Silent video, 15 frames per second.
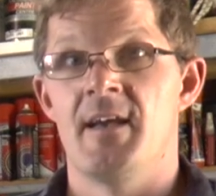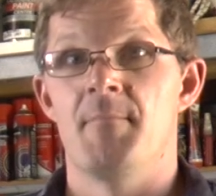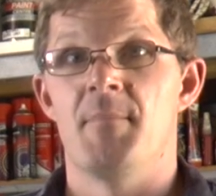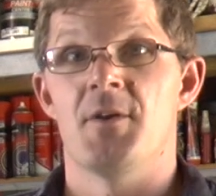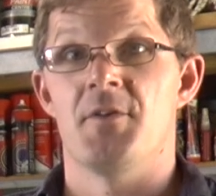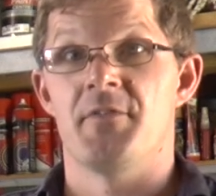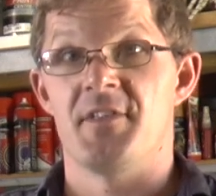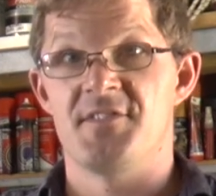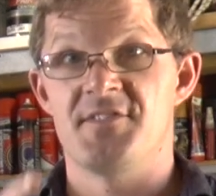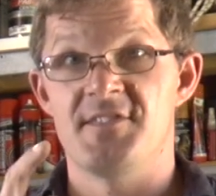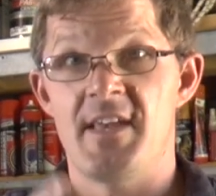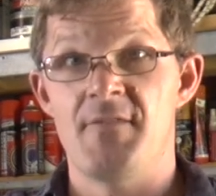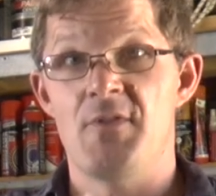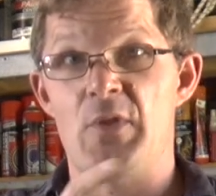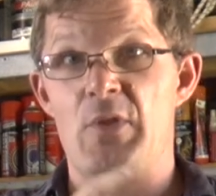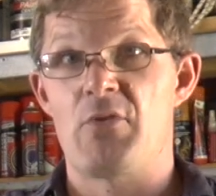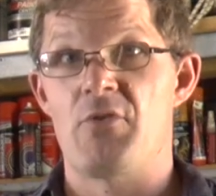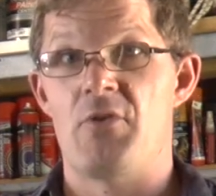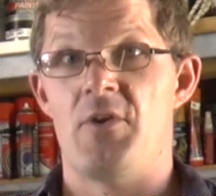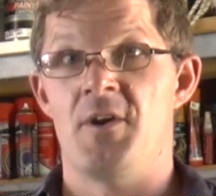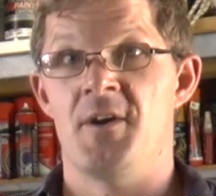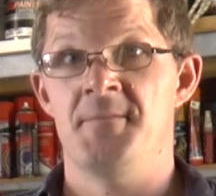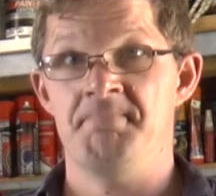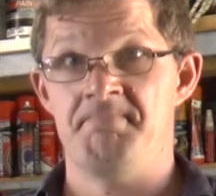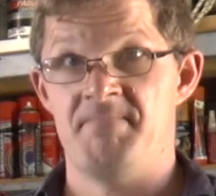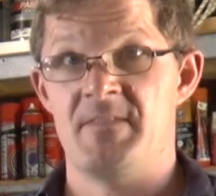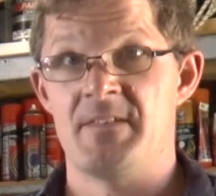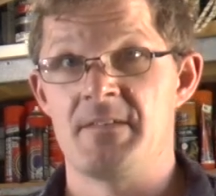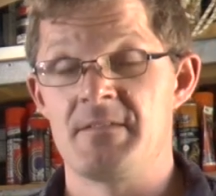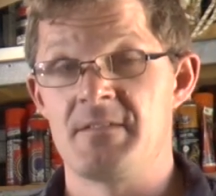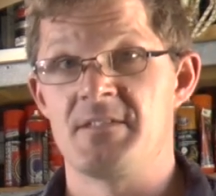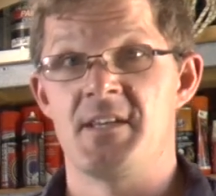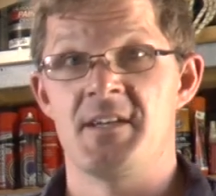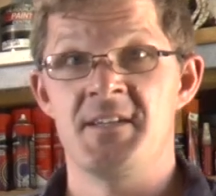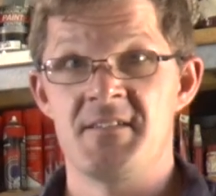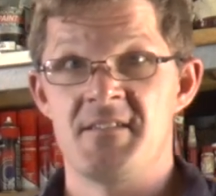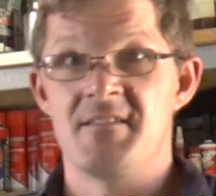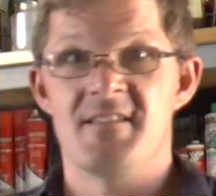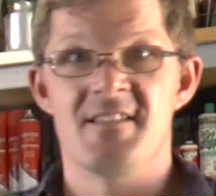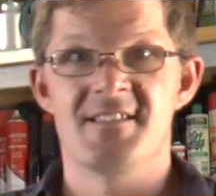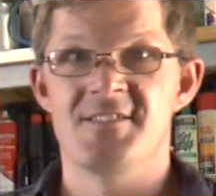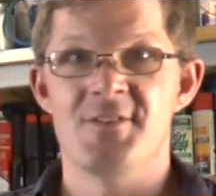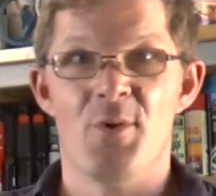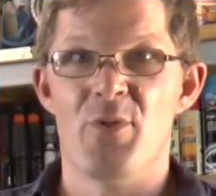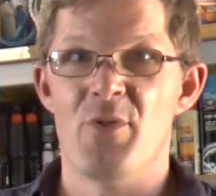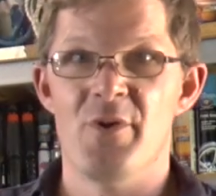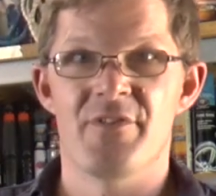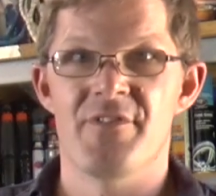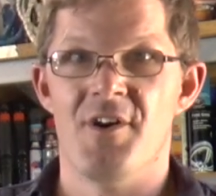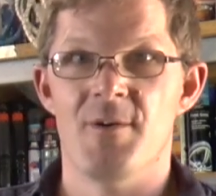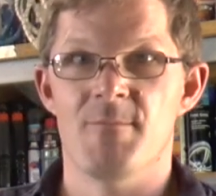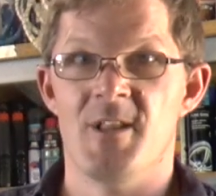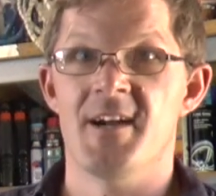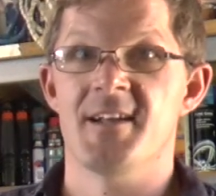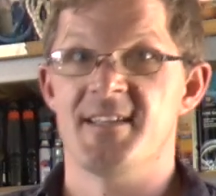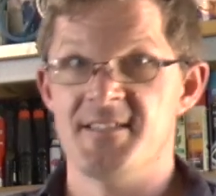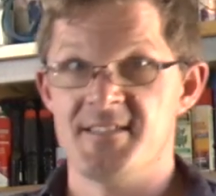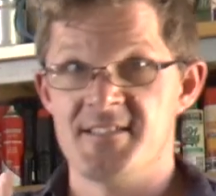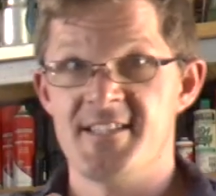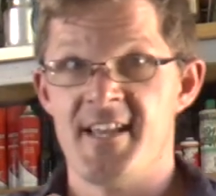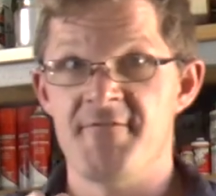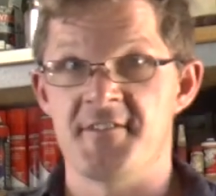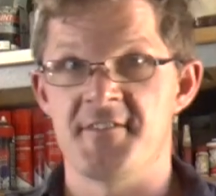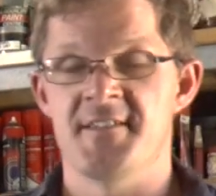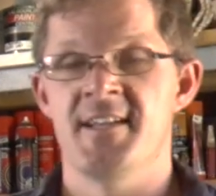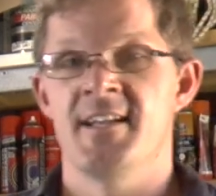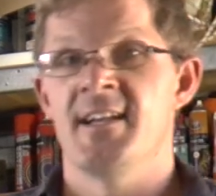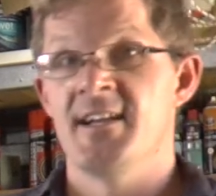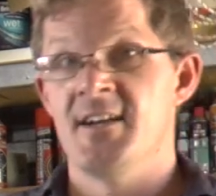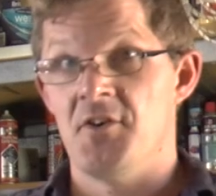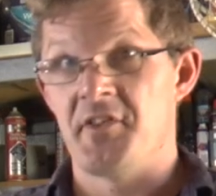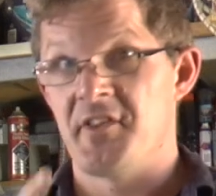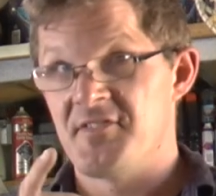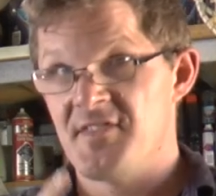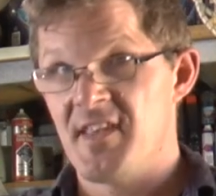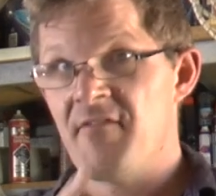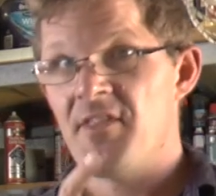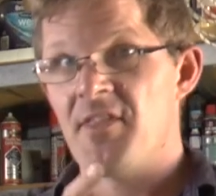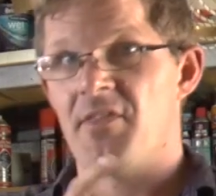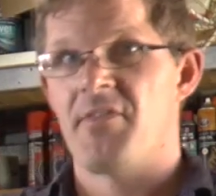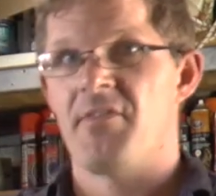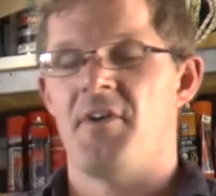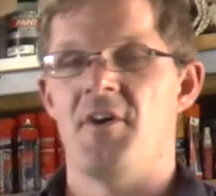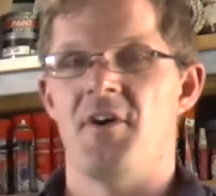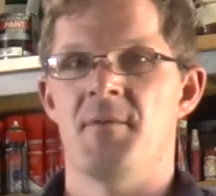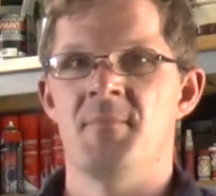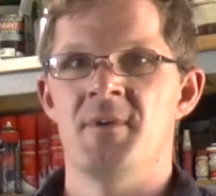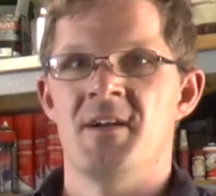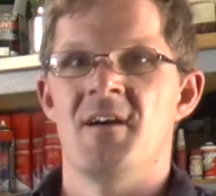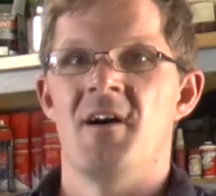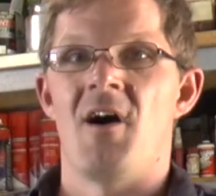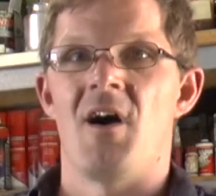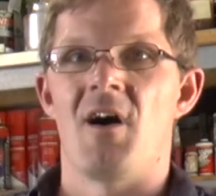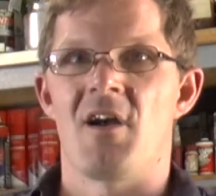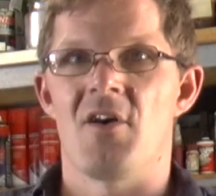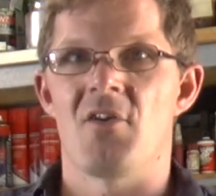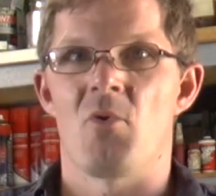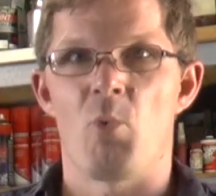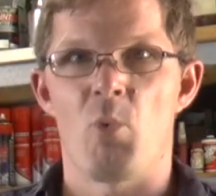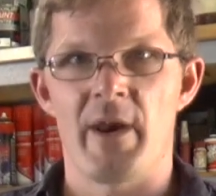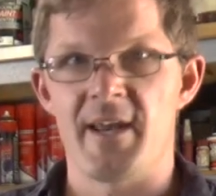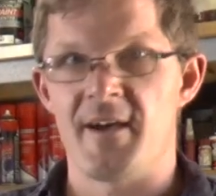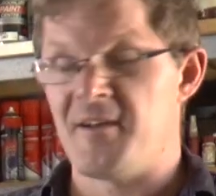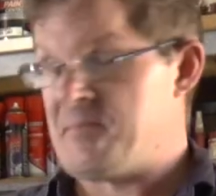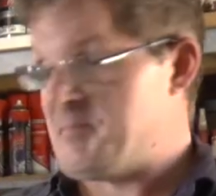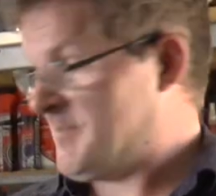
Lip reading: but on the 7th try, see, it's not 3rd time lucky, it's 7th. On the 7th time, I got a winner.